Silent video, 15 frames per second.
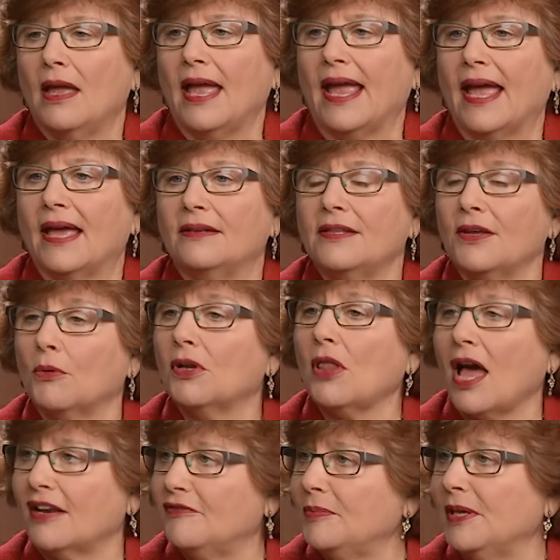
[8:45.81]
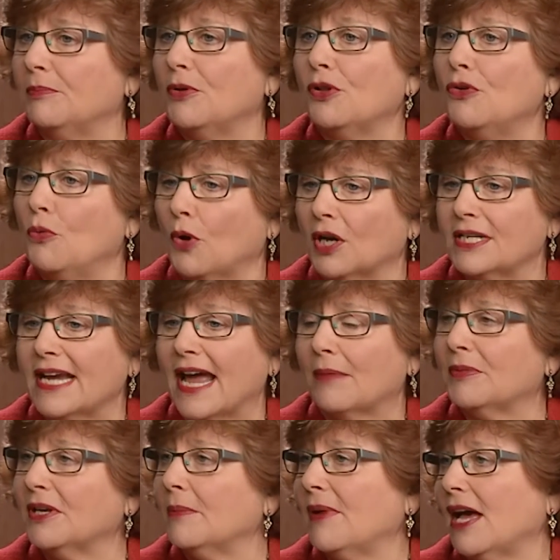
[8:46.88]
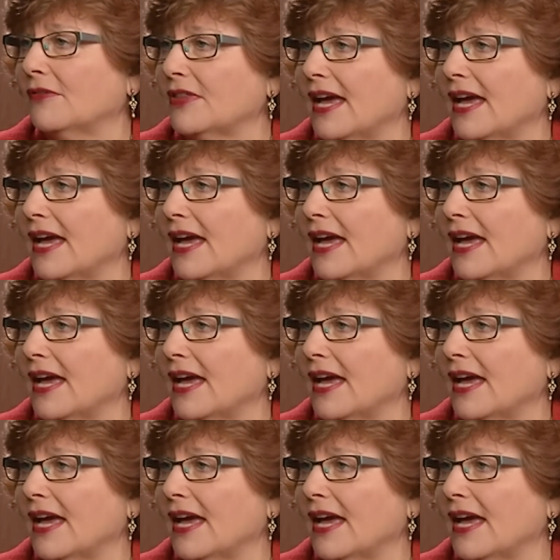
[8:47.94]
And there were a lot of people who weren't happy about